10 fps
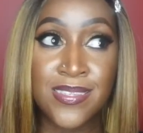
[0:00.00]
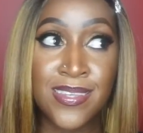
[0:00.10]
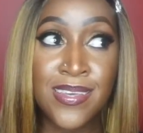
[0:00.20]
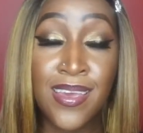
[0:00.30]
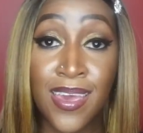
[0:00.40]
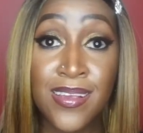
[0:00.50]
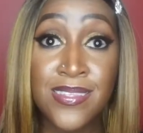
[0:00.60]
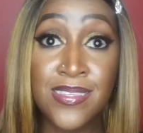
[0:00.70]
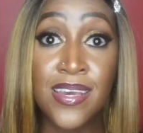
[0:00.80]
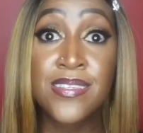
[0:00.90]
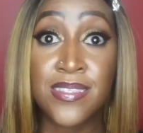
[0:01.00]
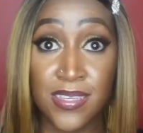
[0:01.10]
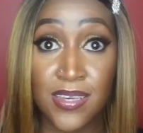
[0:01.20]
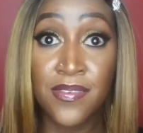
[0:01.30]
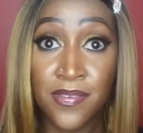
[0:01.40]
the
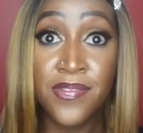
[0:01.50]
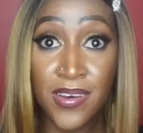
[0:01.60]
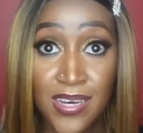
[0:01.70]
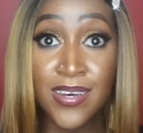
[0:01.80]
excessive